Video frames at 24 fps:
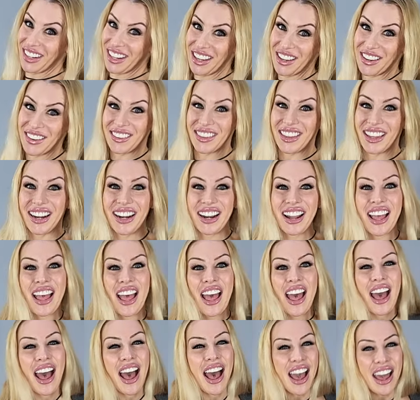video that
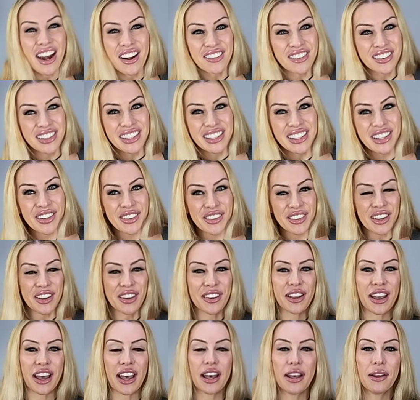I don't really know
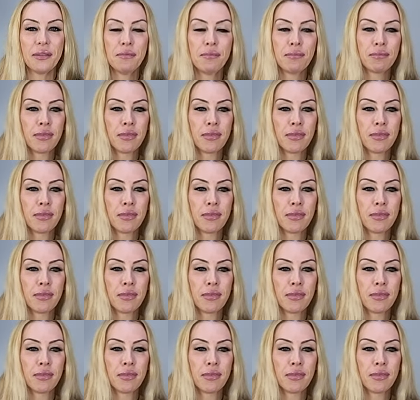yoga.